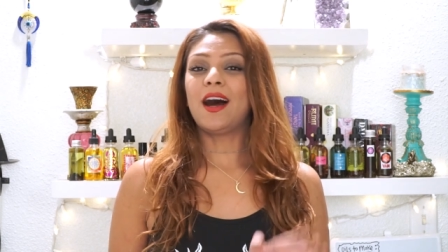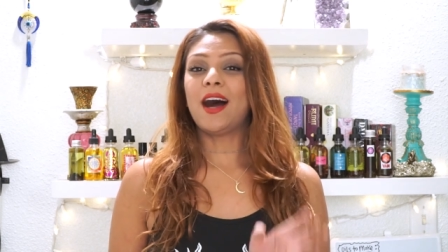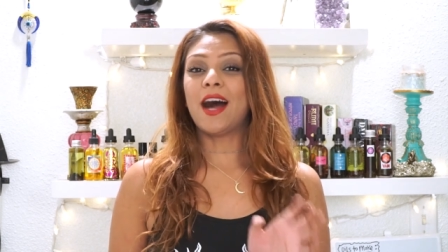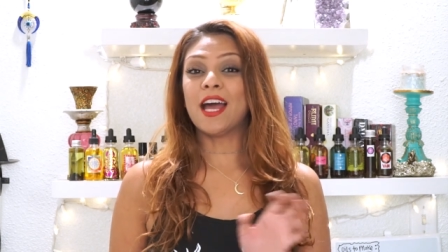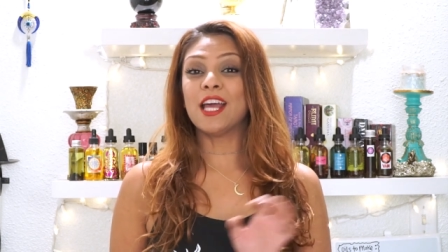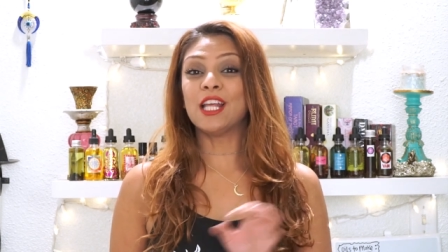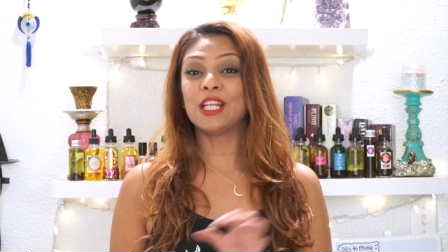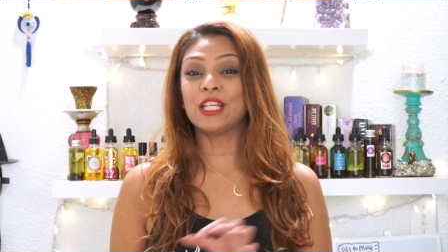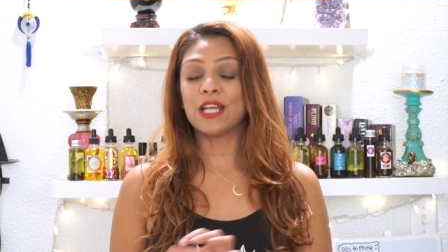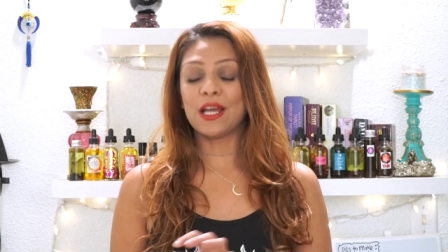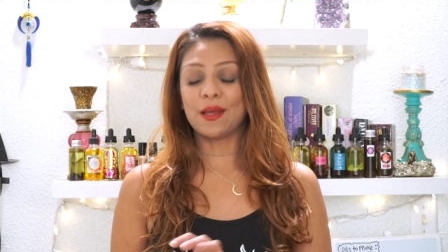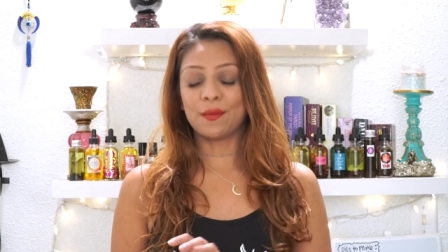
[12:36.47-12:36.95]

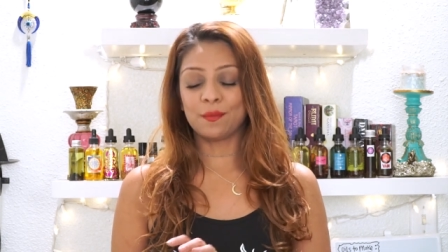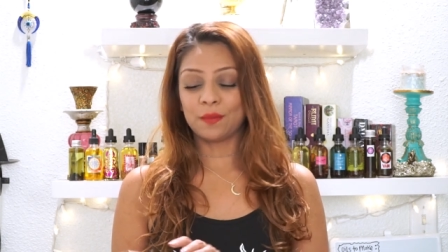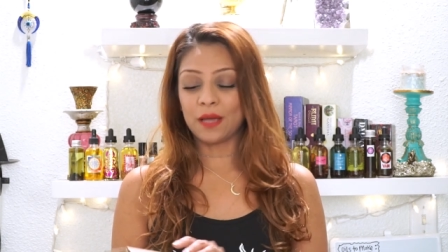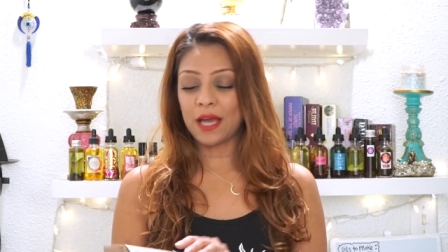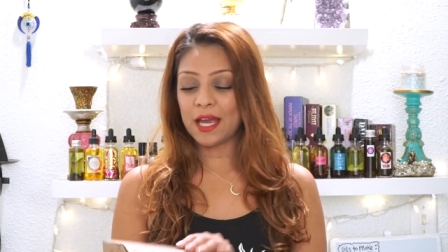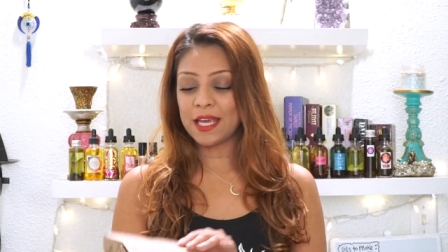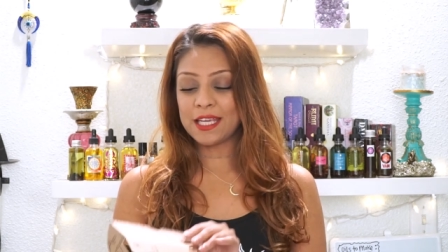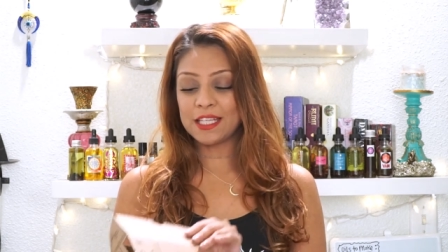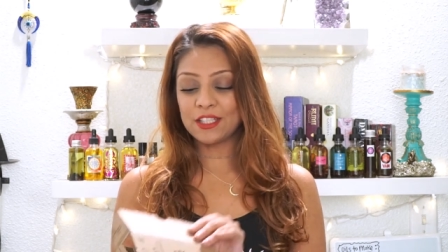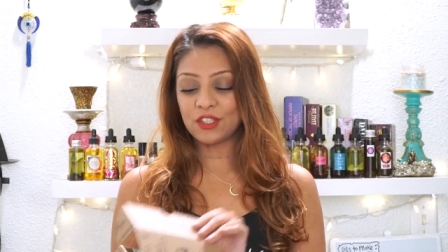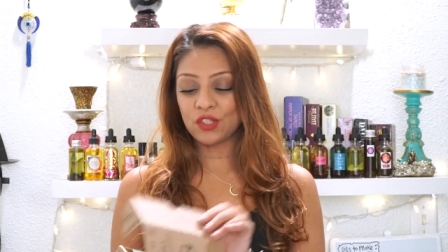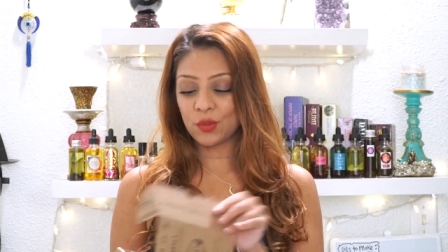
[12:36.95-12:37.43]

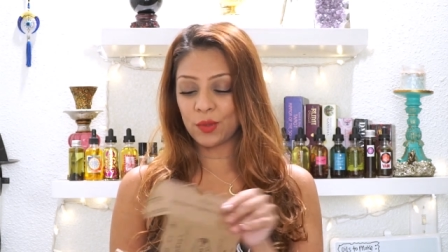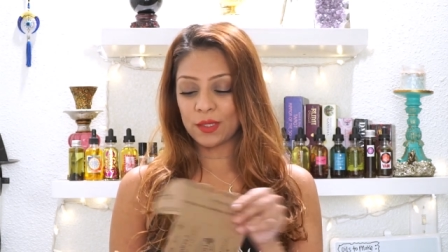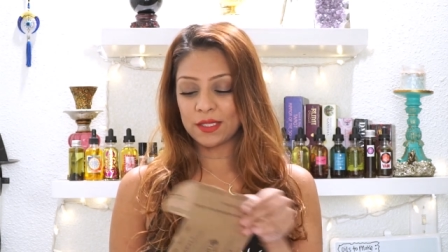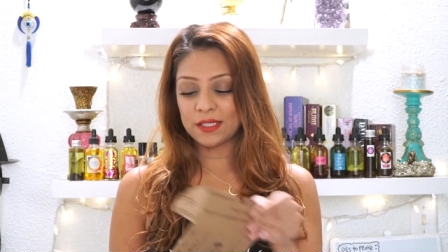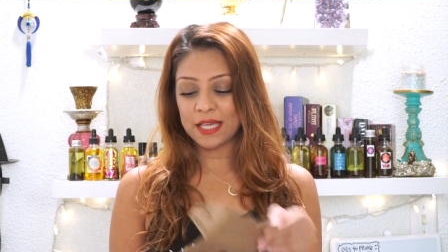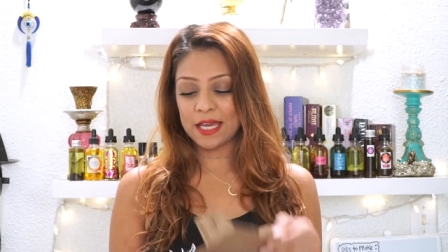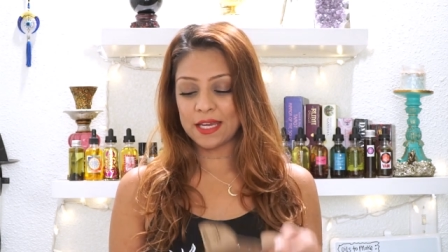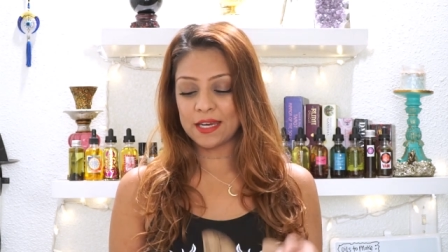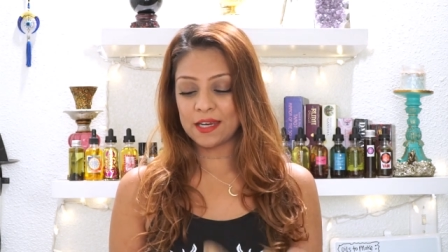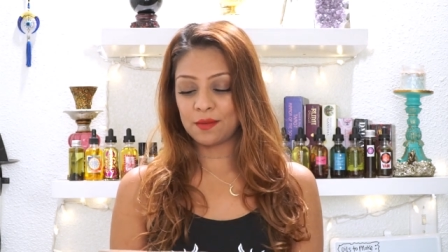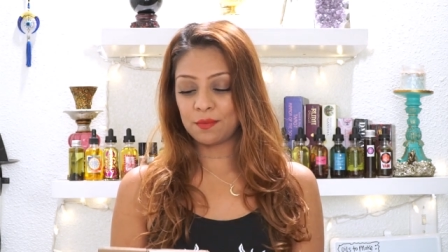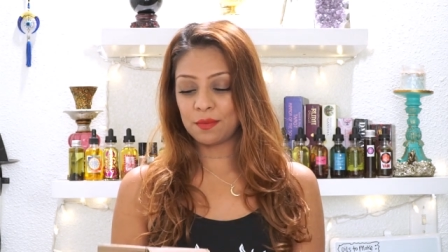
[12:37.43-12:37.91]
I get so
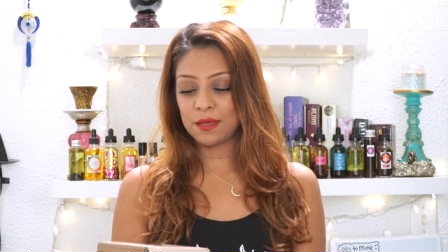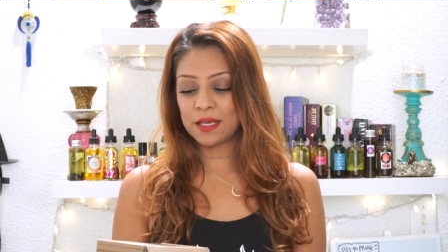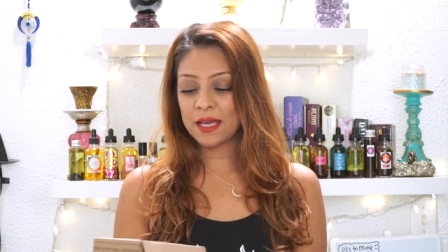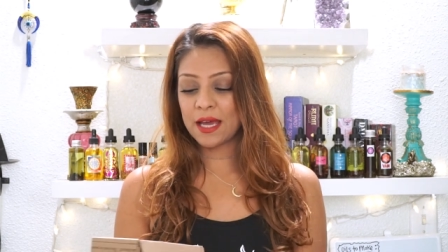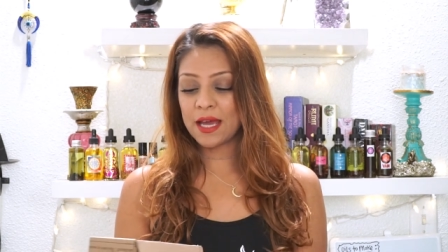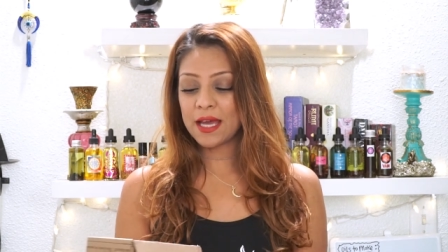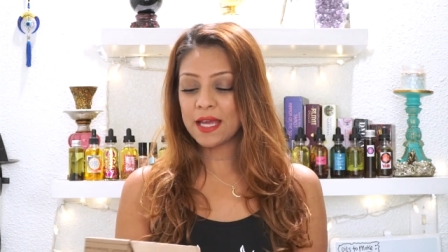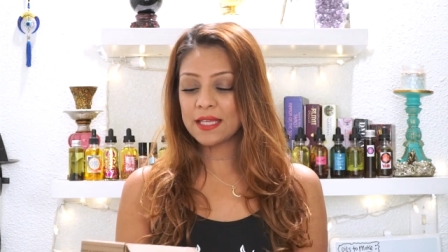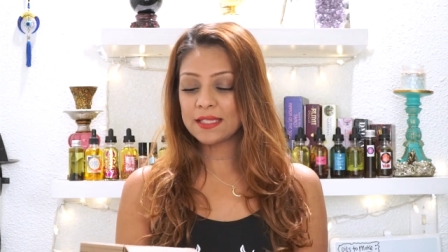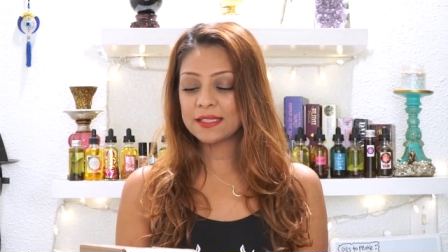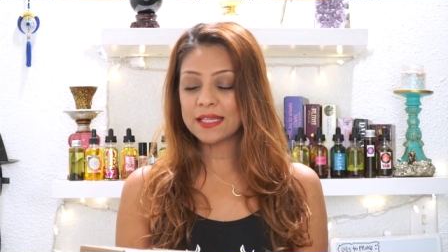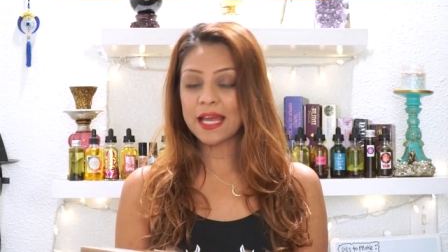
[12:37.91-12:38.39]
excited
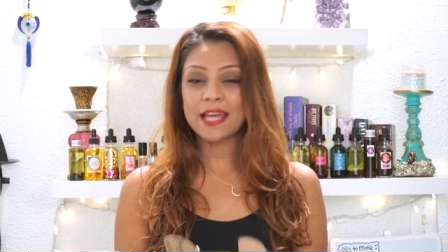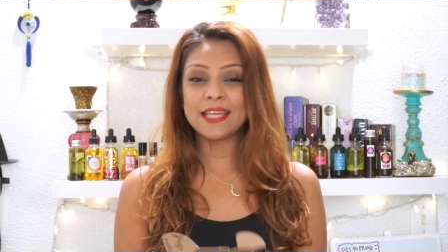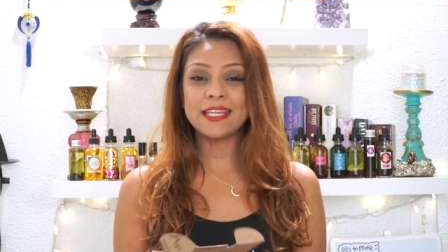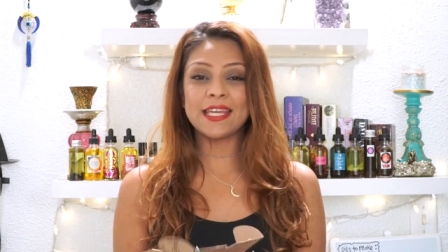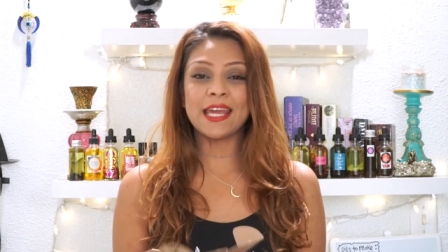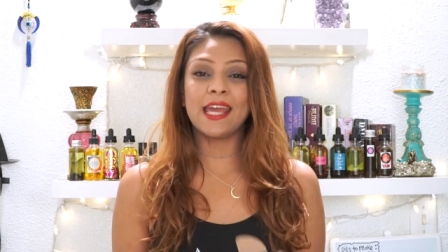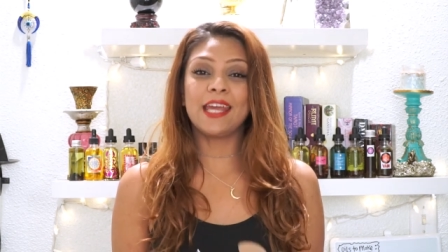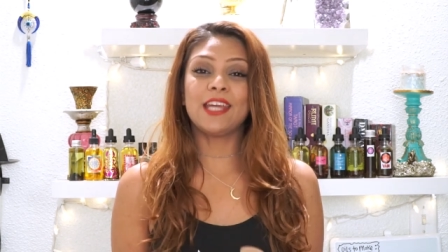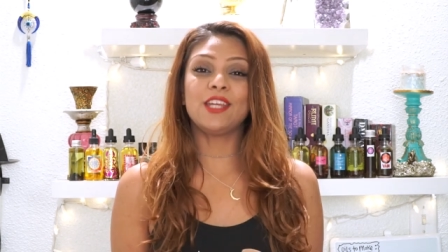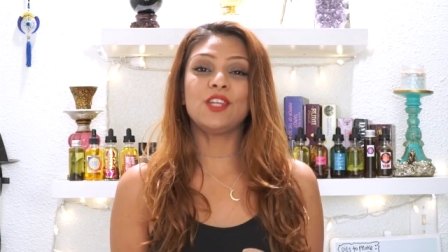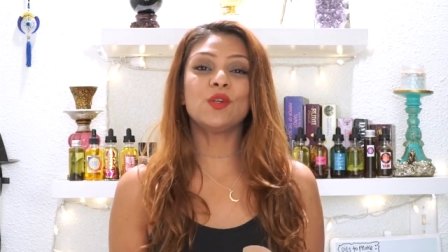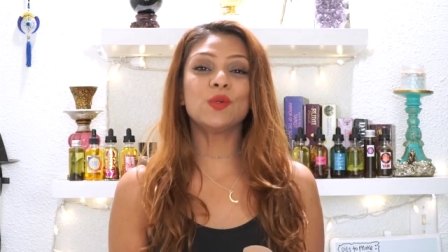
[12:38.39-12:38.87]
because I
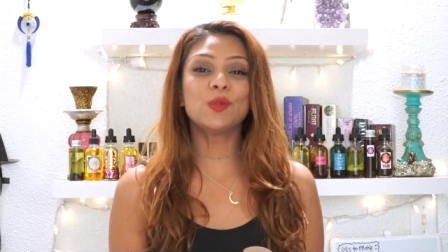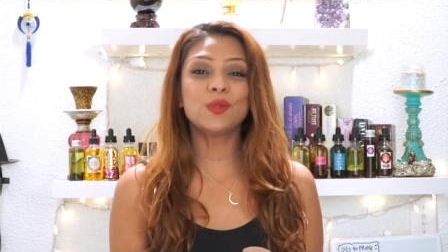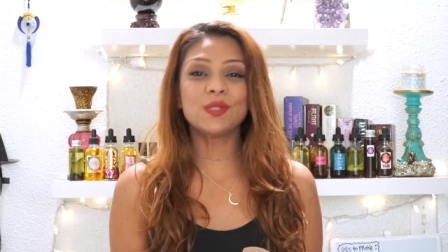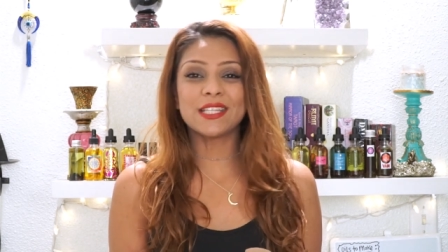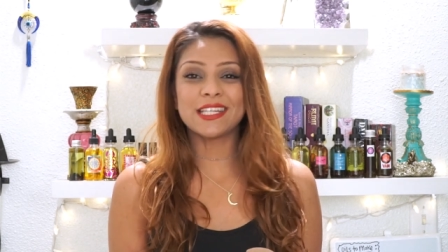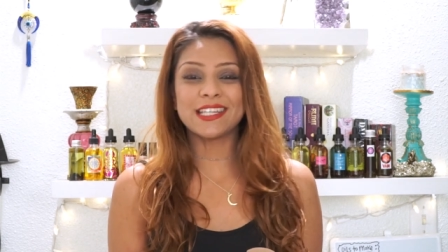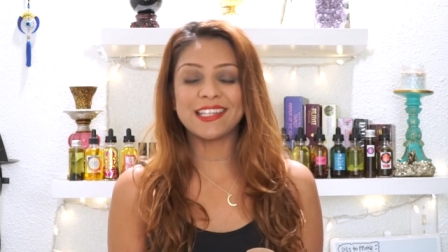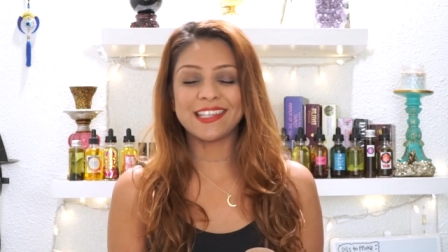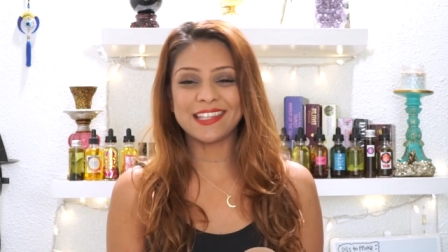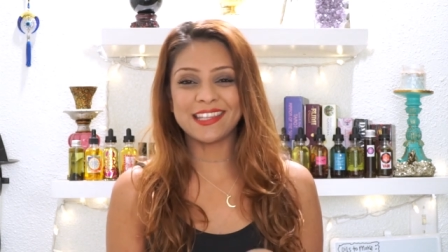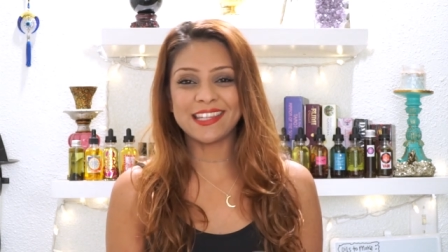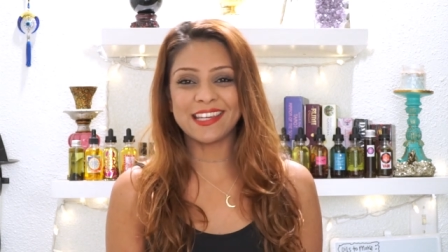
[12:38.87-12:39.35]
can't use
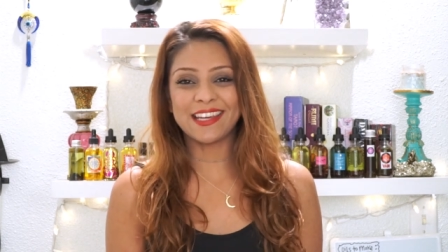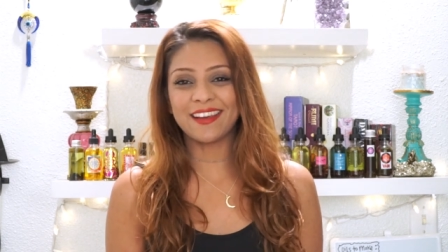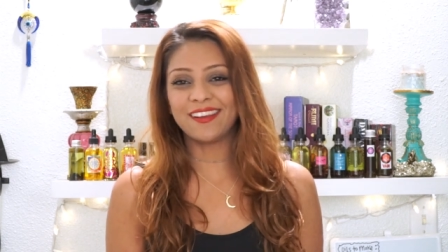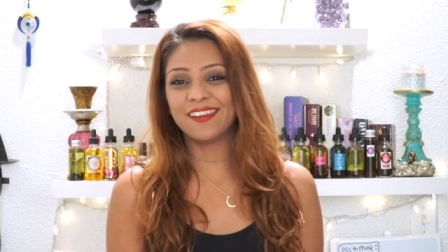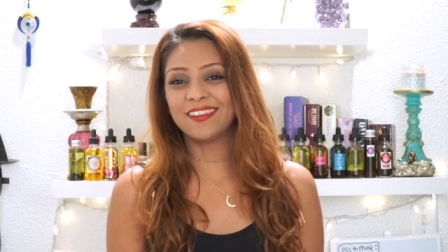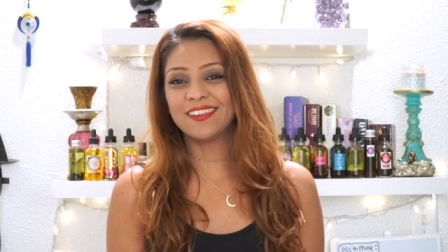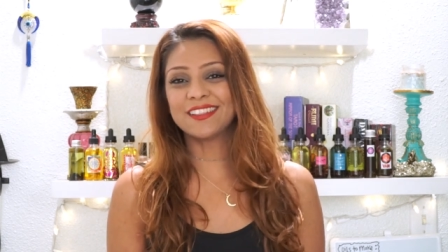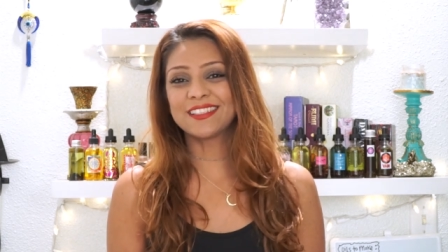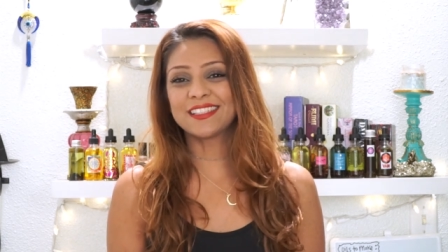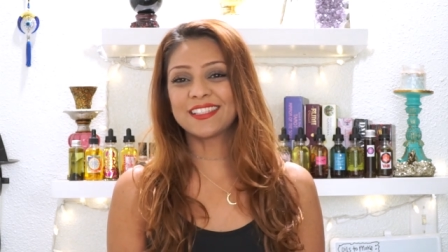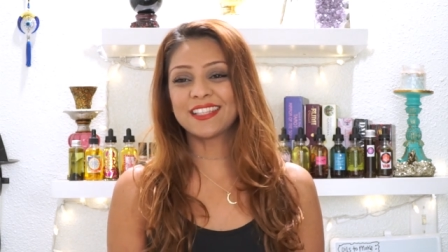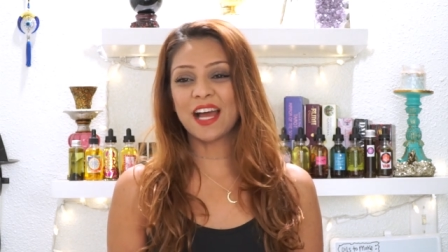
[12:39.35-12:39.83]
anything
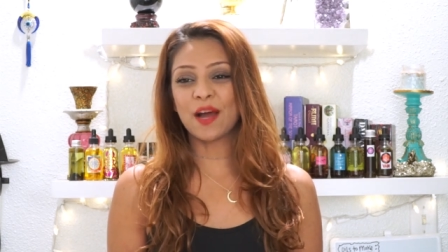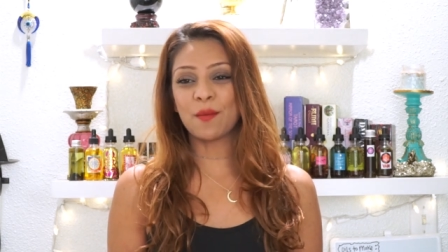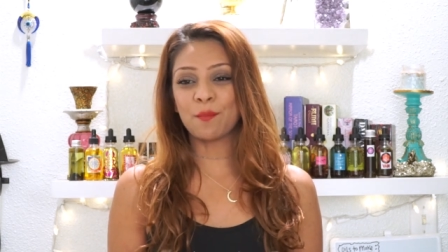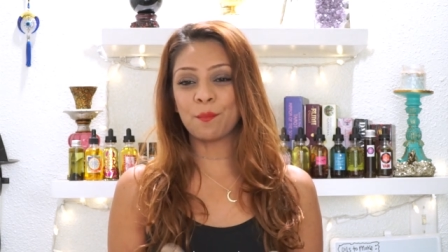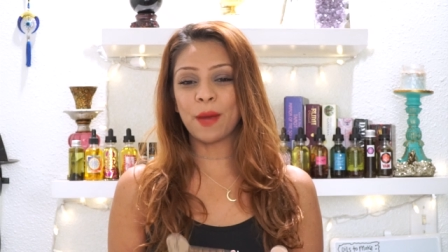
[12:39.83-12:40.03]
else.